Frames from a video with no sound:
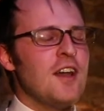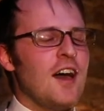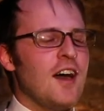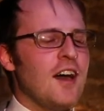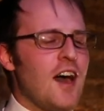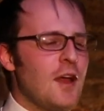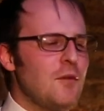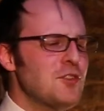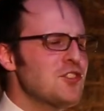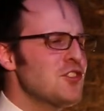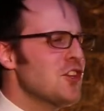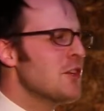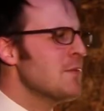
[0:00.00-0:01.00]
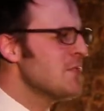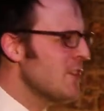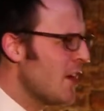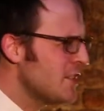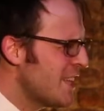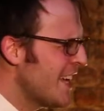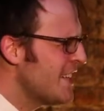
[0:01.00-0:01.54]
Uh, I was
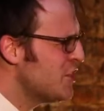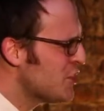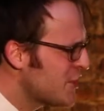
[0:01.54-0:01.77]
circumcised age